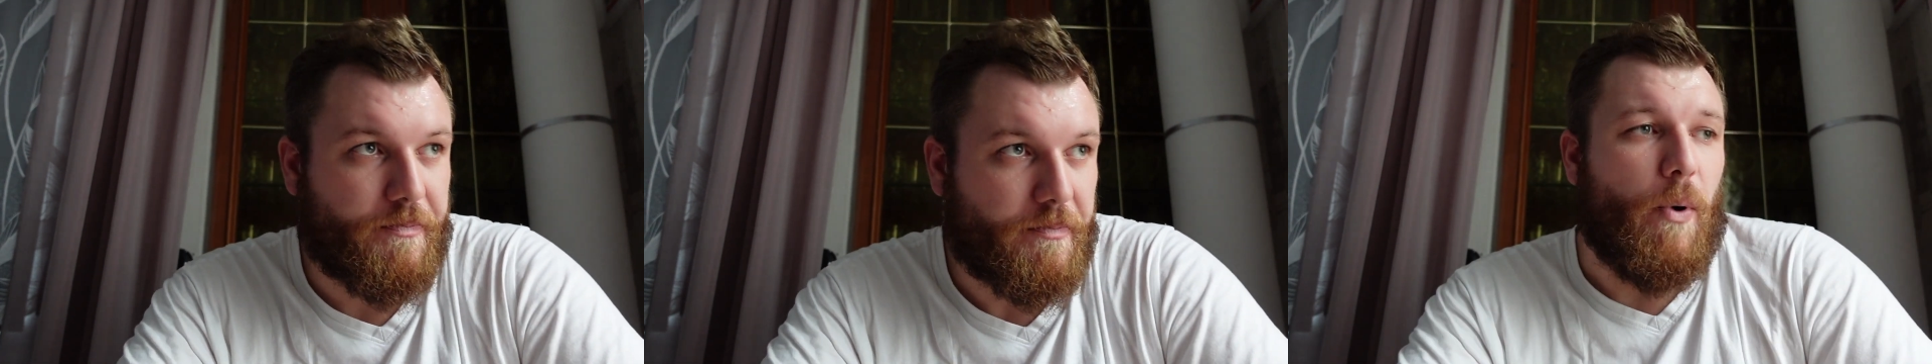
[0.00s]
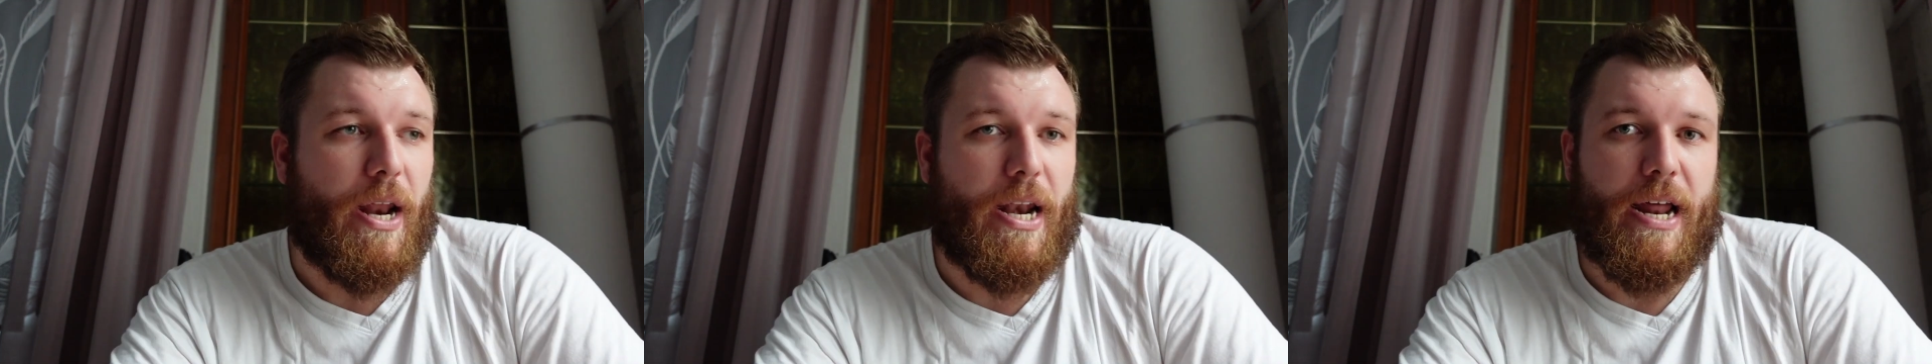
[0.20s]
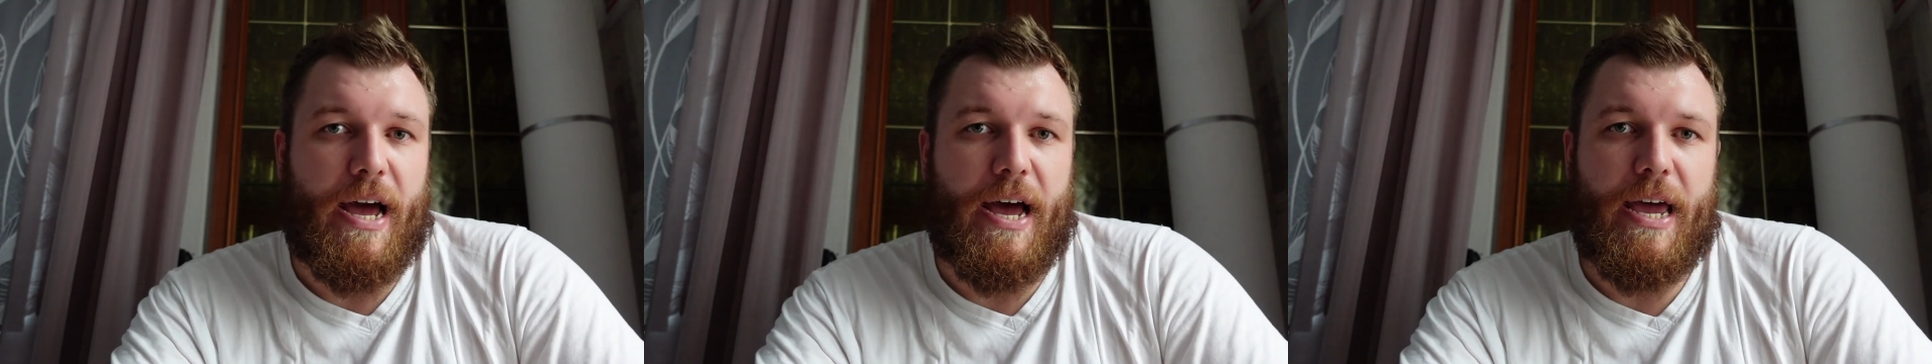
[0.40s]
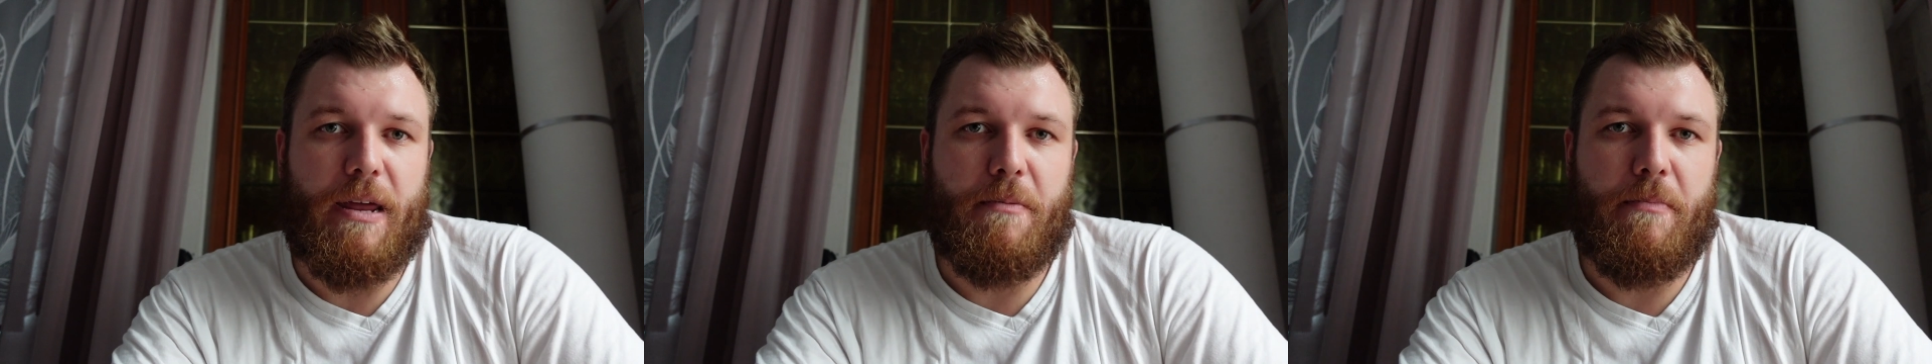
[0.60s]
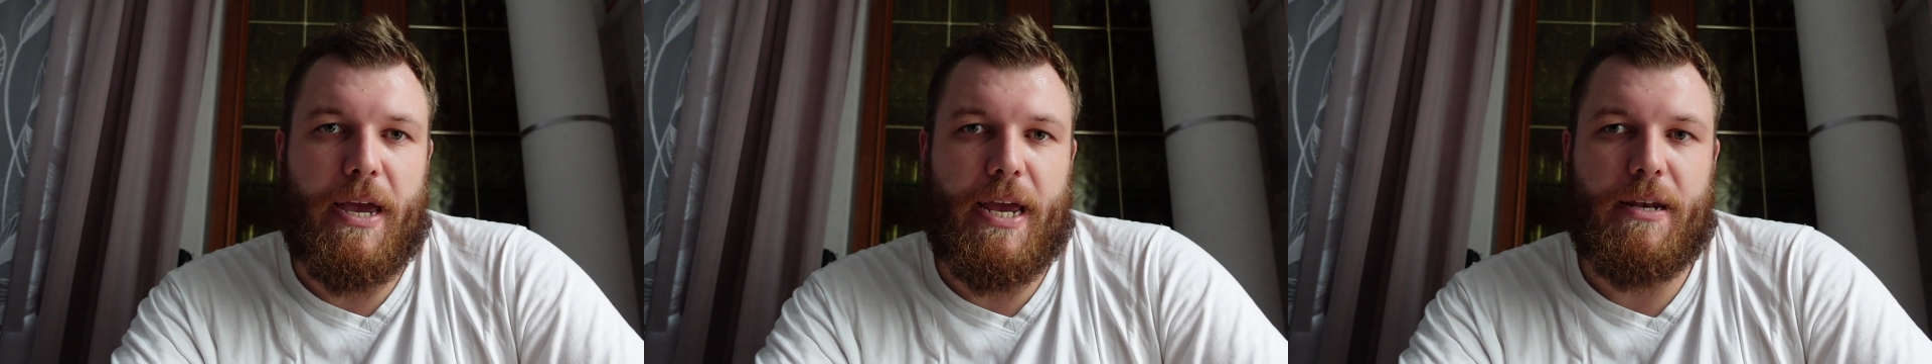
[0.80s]
When I
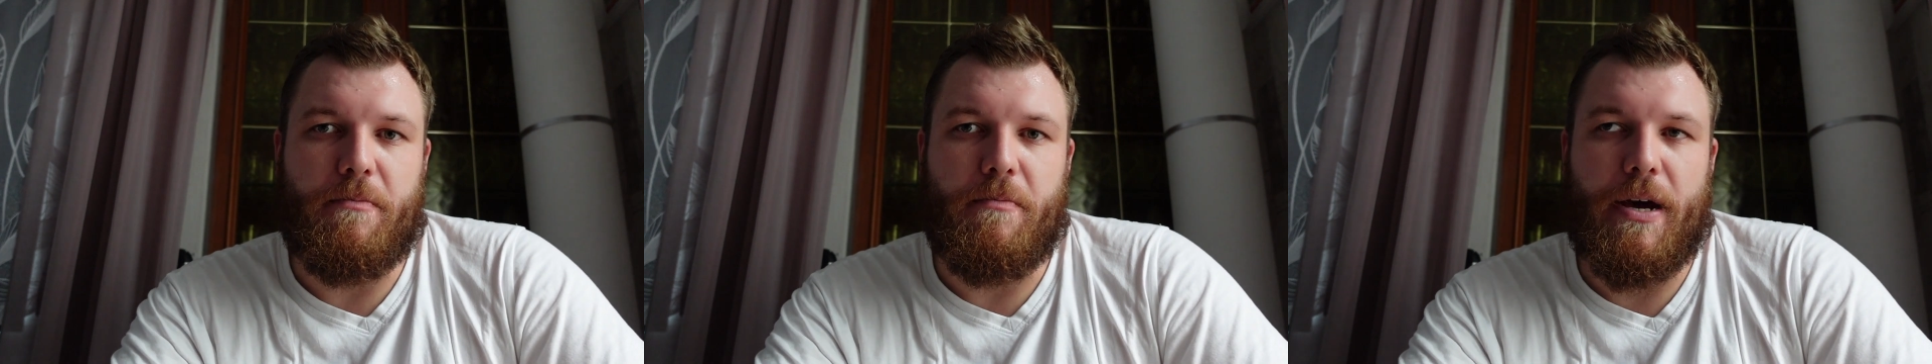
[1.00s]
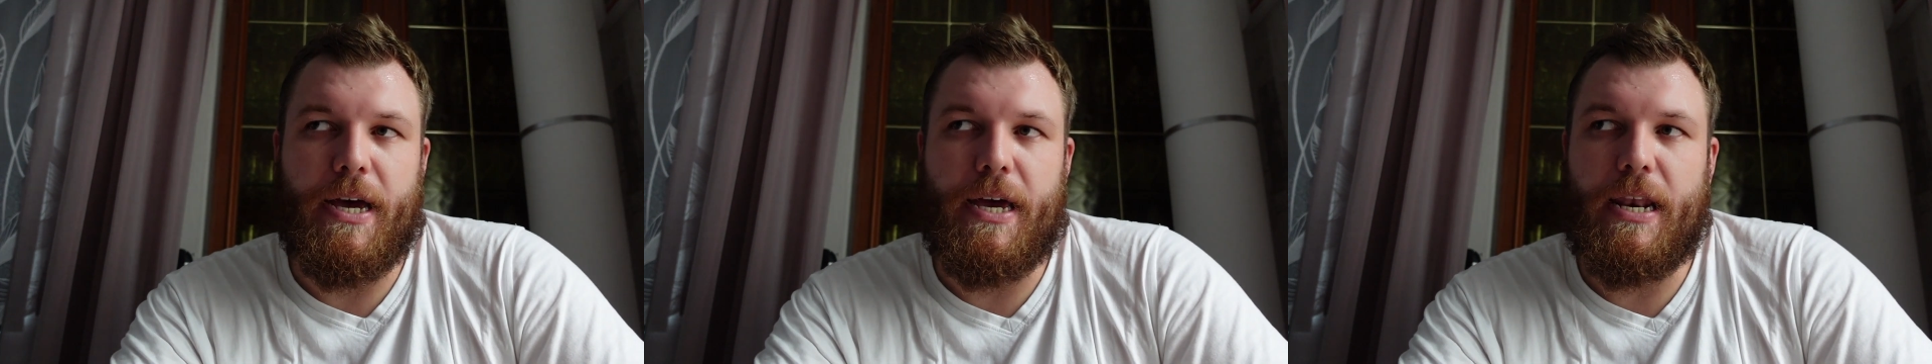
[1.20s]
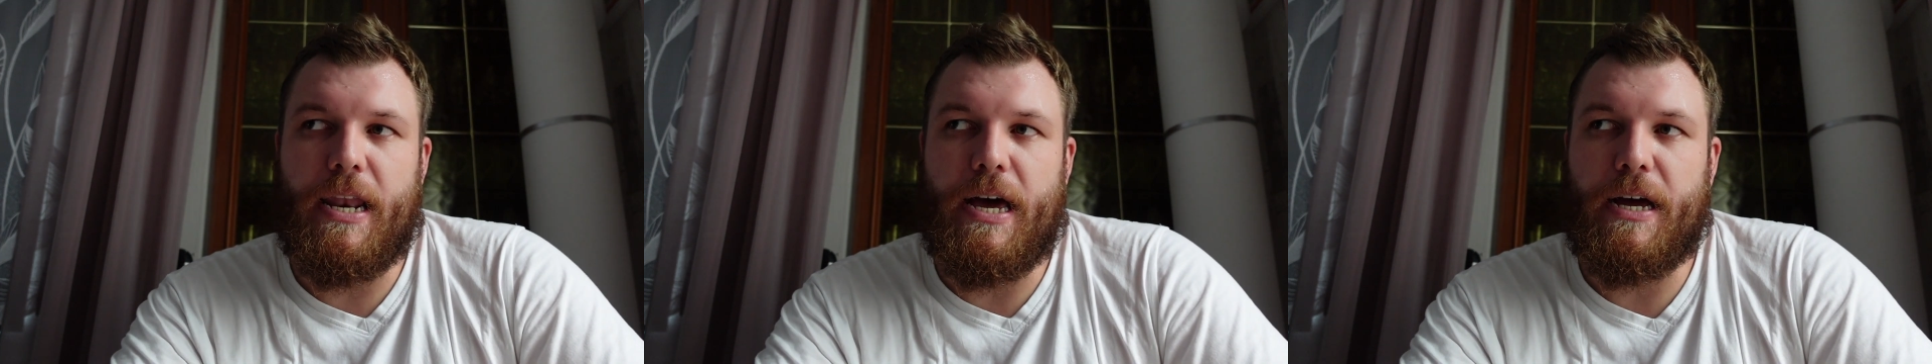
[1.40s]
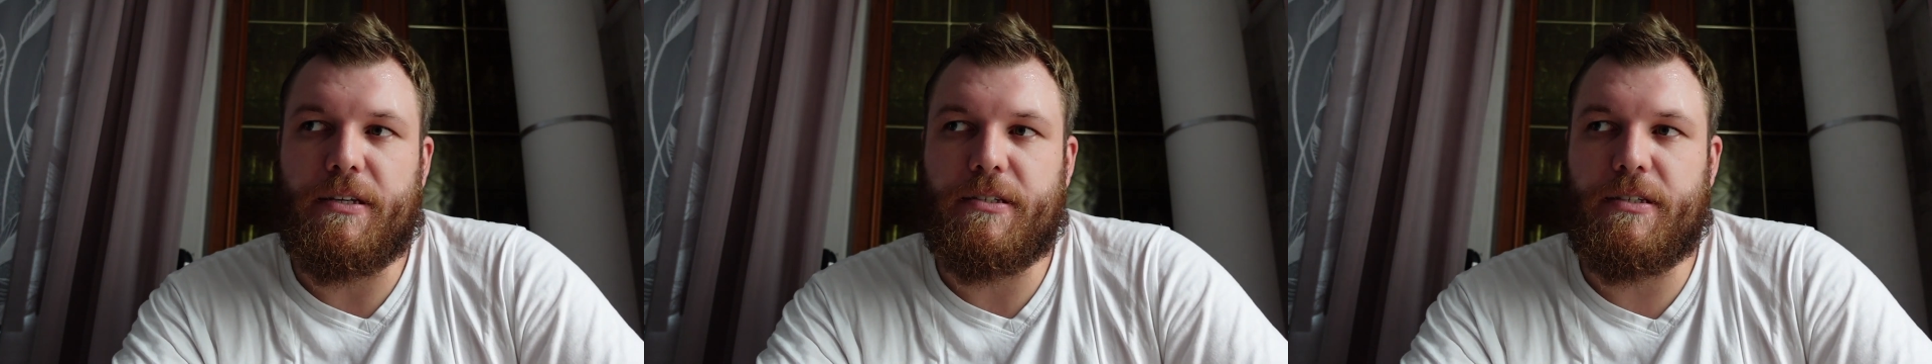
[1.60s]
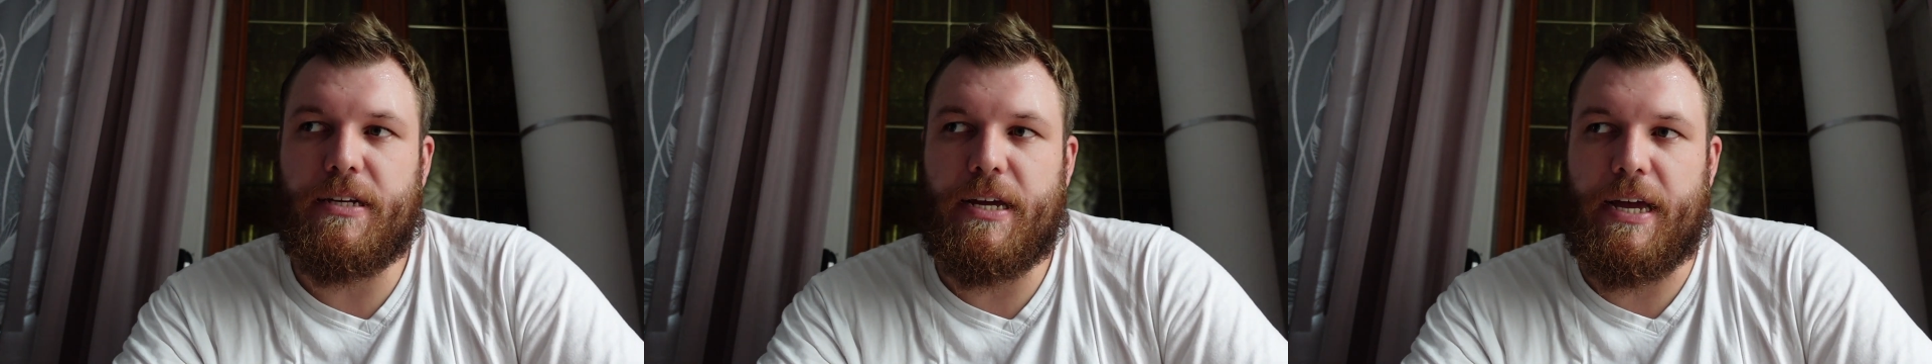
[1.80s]
made my
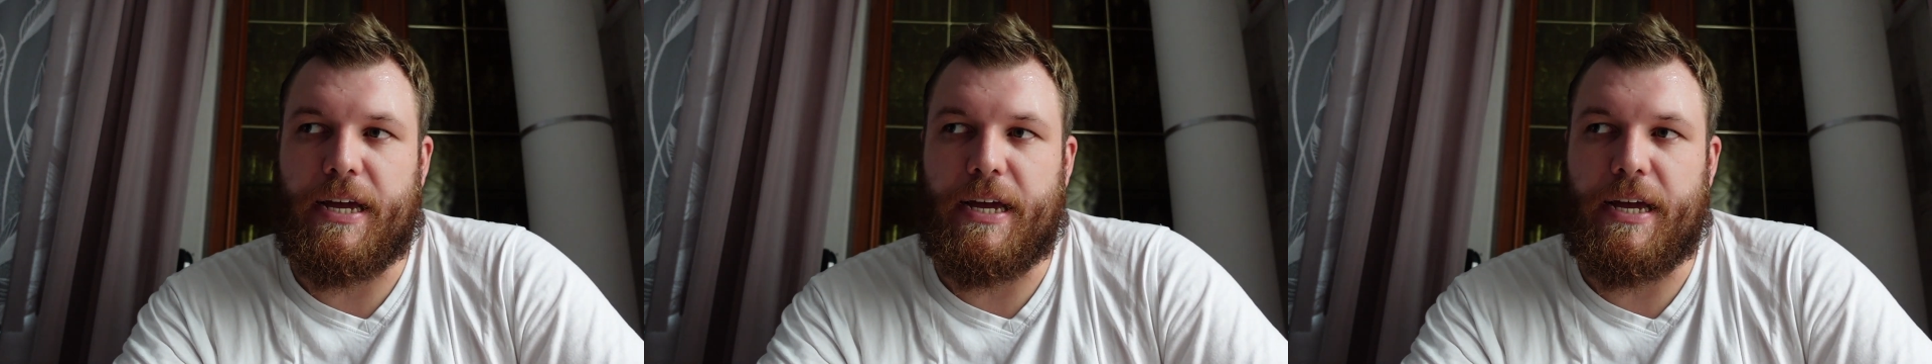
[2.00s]
last